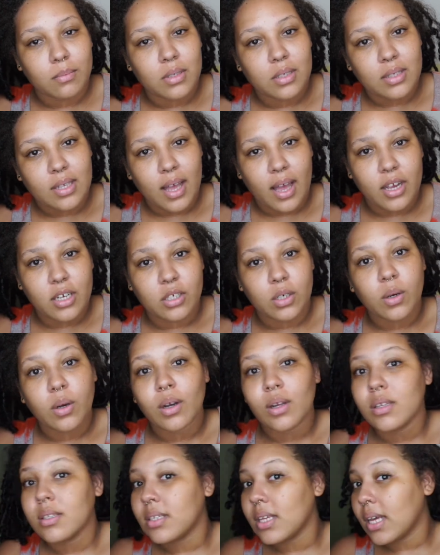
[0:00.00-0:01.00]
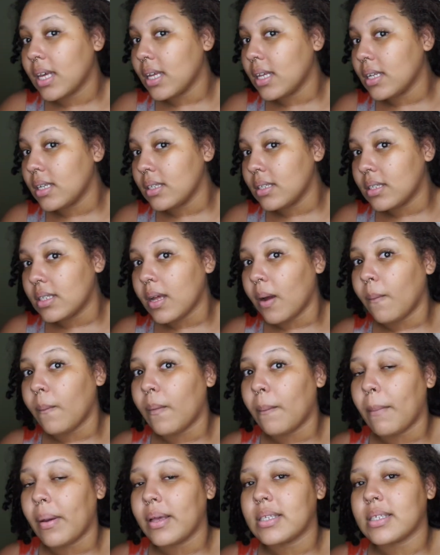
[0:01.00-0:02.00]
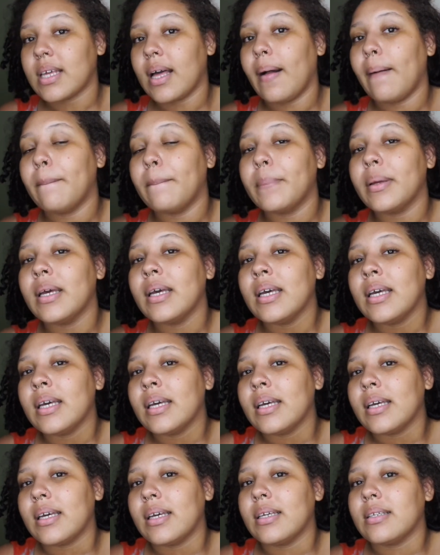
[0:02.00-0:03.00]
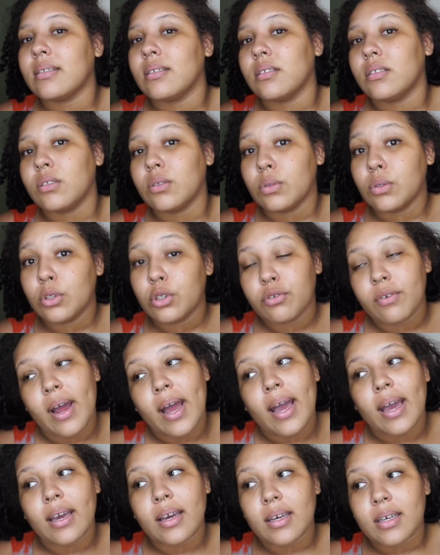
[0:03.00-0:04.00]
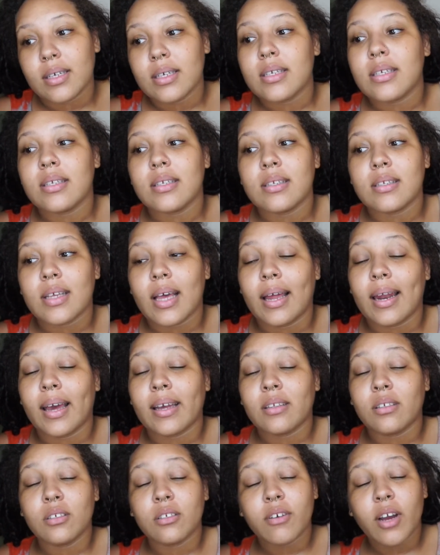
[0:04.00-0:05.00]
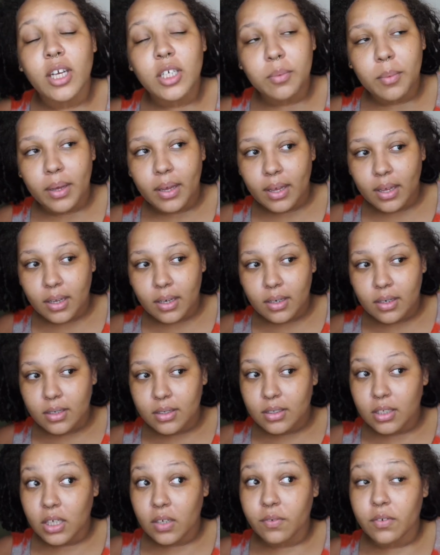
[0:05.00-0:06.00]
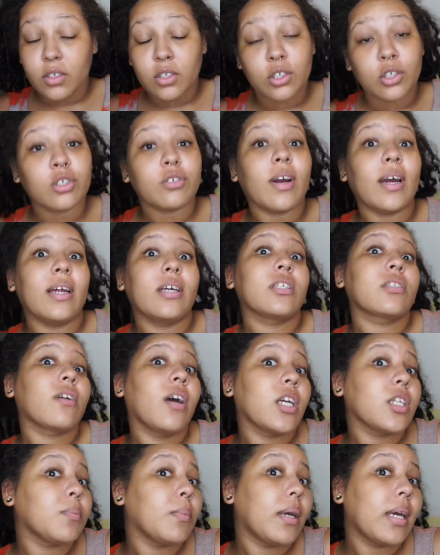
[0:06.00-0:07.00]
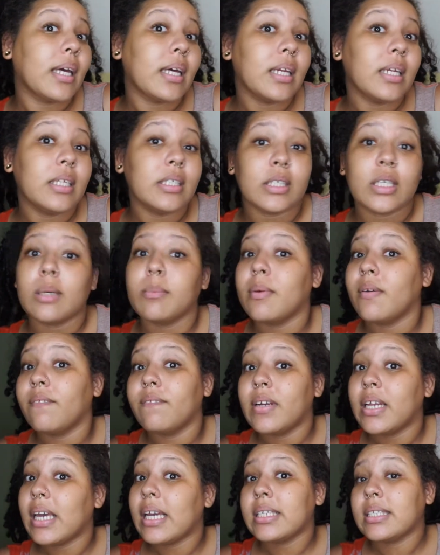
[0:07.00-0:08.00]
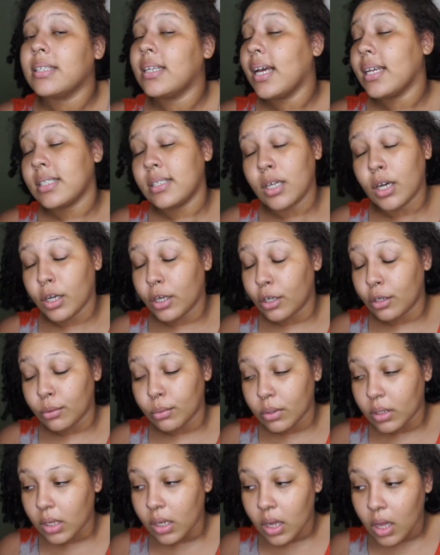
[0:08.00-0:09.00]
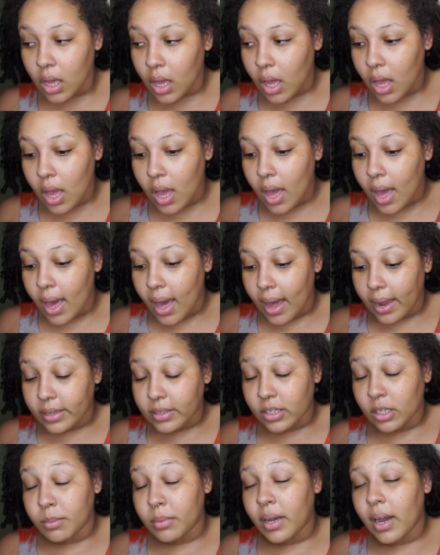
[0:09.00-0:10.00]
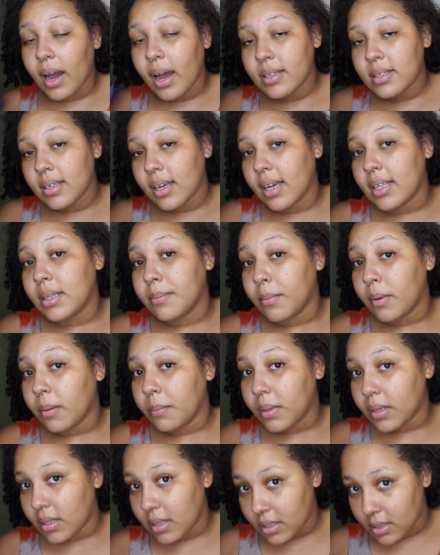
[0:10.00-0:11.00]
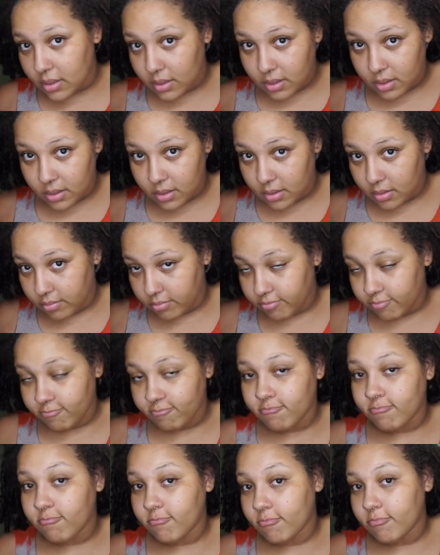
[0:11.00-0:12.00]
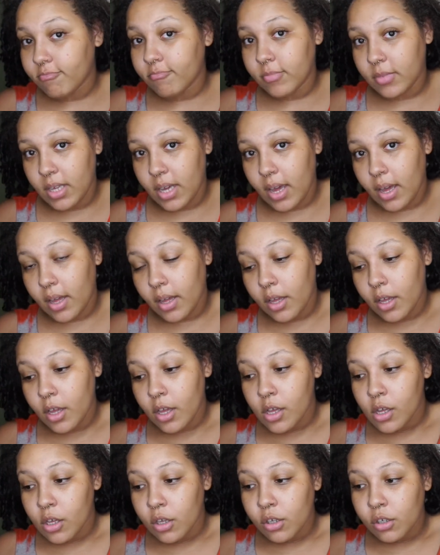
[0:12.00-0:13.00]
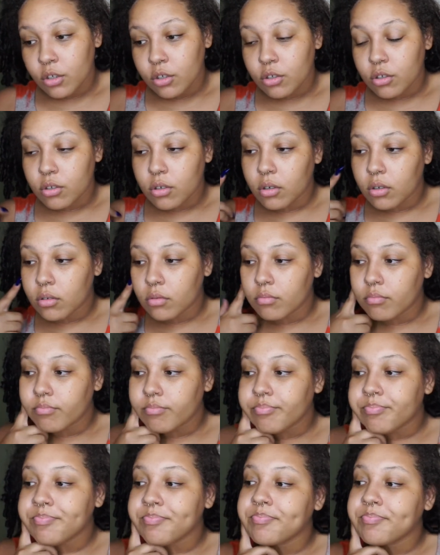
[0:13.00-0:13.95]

massage oils in so that way my scalp isn't too dry because I like to scratch my head. So if it's dry and scratch my head, it's gonna be flakes and that's not cute. And it's gonna be hard to get more because, yeah. So,